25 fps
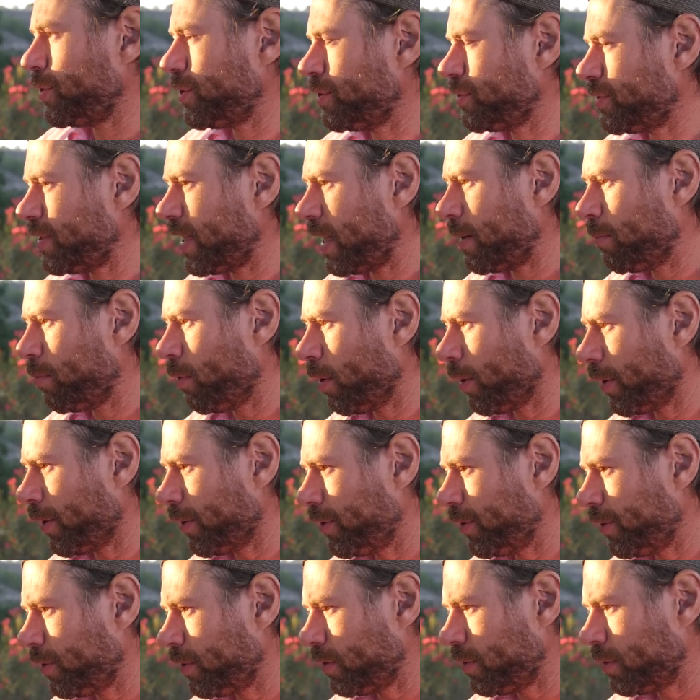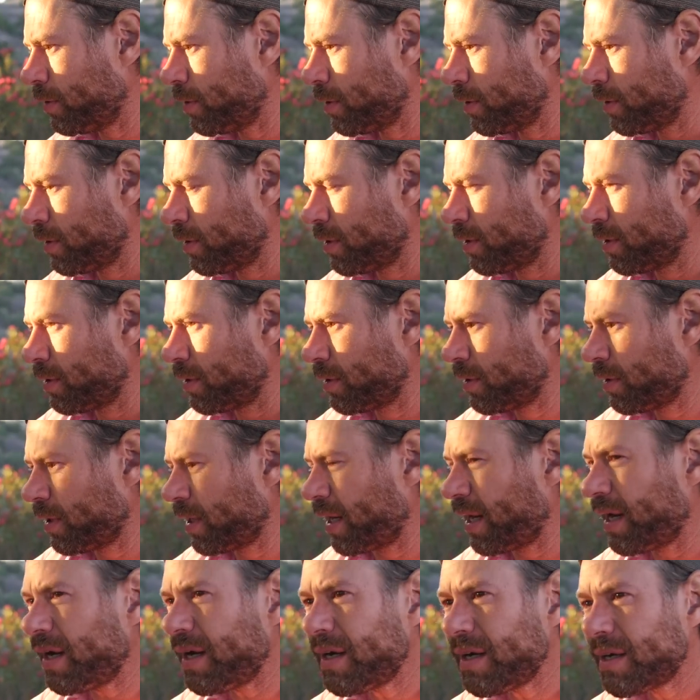you say, burger dude?
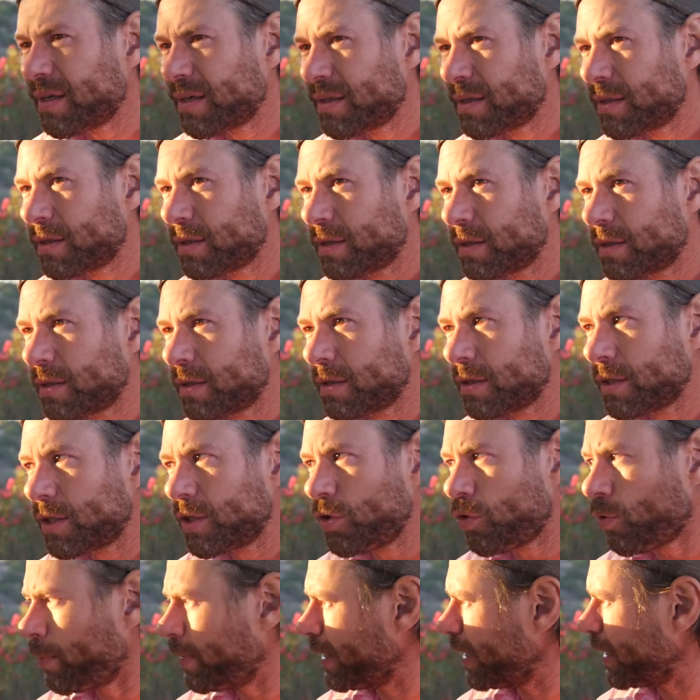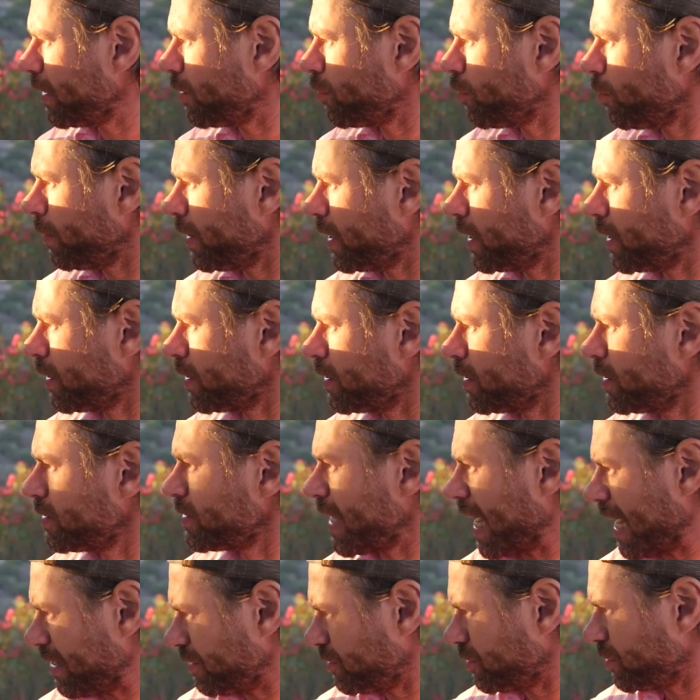Huh? You want me to
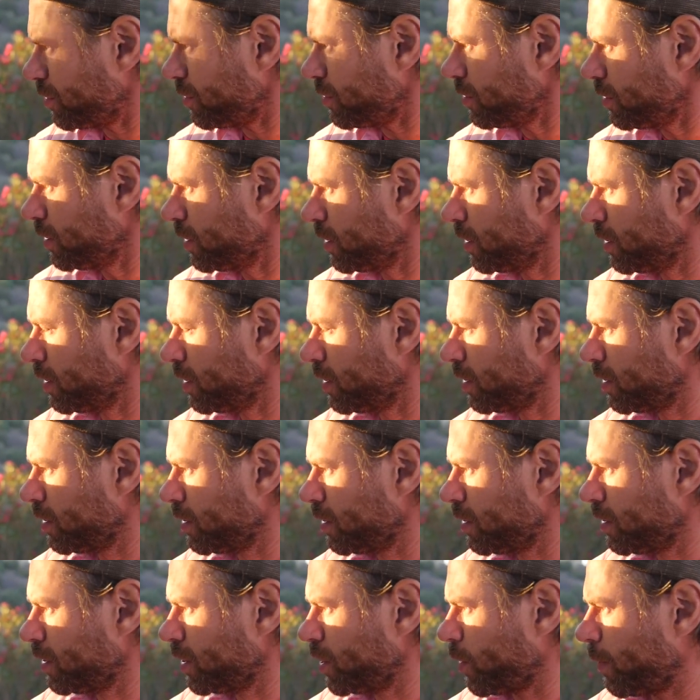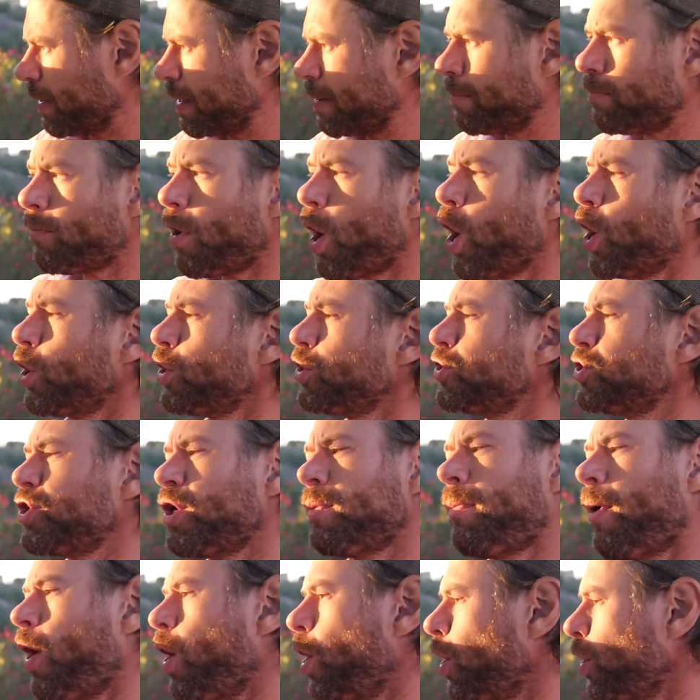taste you? You want me to mange
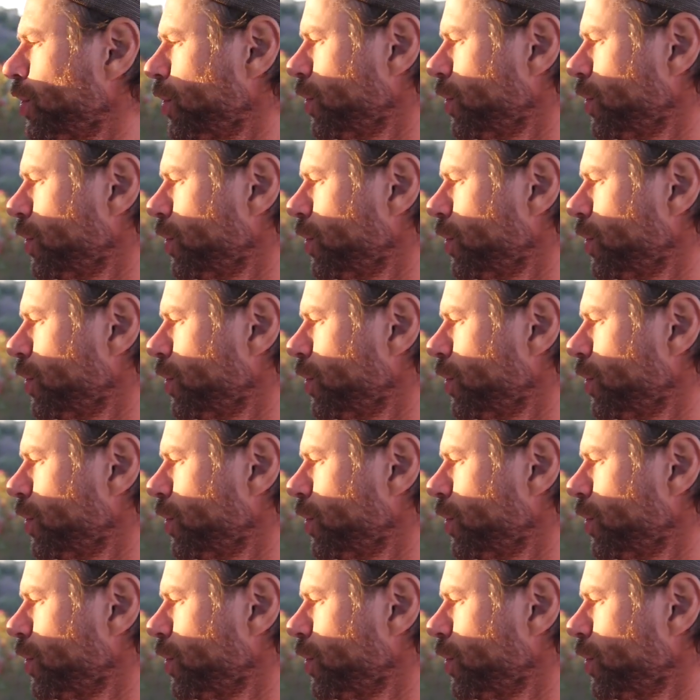upon